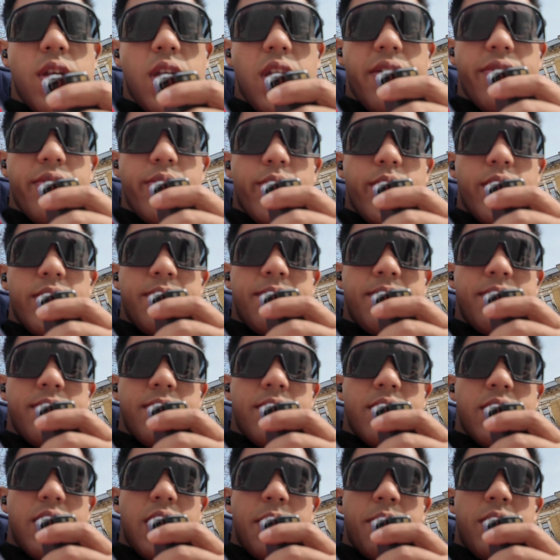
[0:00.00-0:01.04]
Hey everyone,
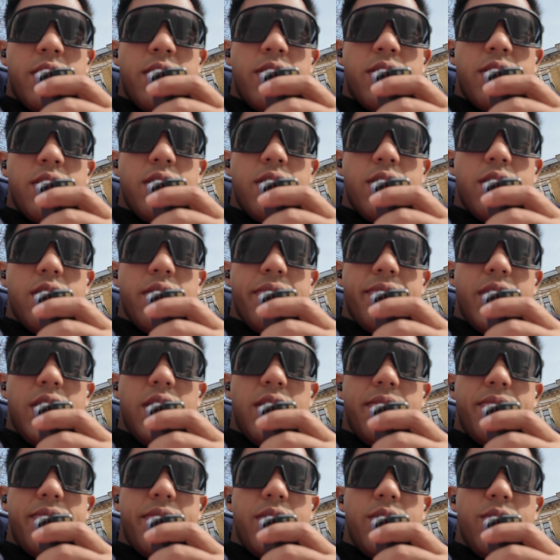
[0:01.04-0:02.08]
I'm in
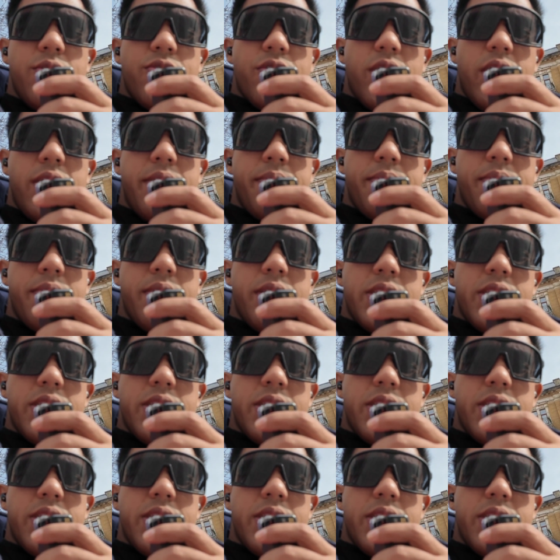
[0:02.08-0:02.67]
Lviv, Ukraine.